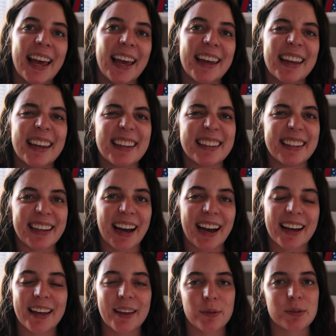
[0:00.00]
And
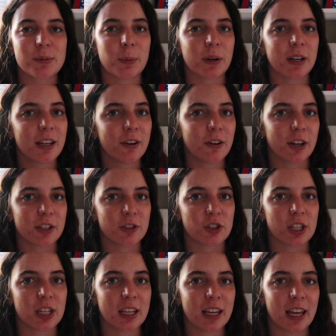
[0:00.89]
yeah, it was pretty
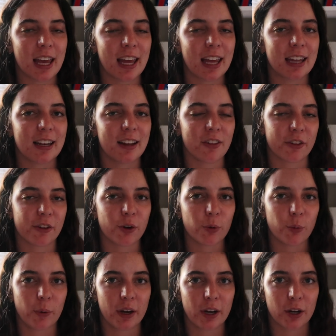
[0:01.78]
cringy and a
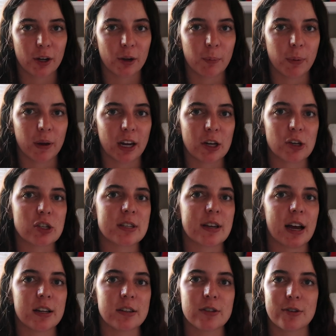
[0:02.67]
little weird, but I just
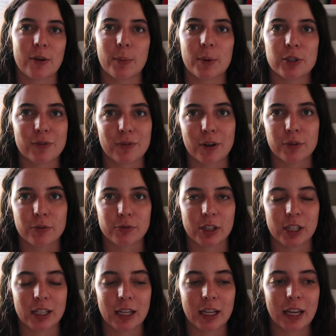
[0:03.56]
had so much fun
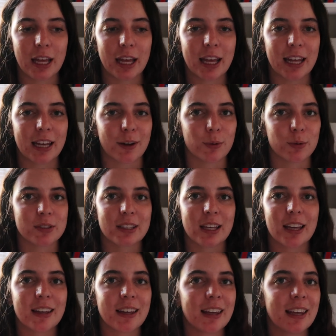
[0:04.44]
reading it and I was
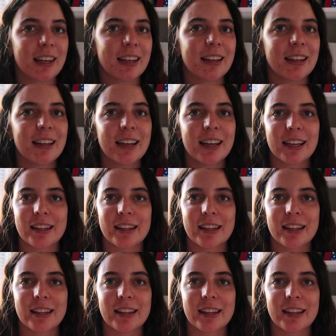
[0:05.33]
kicking,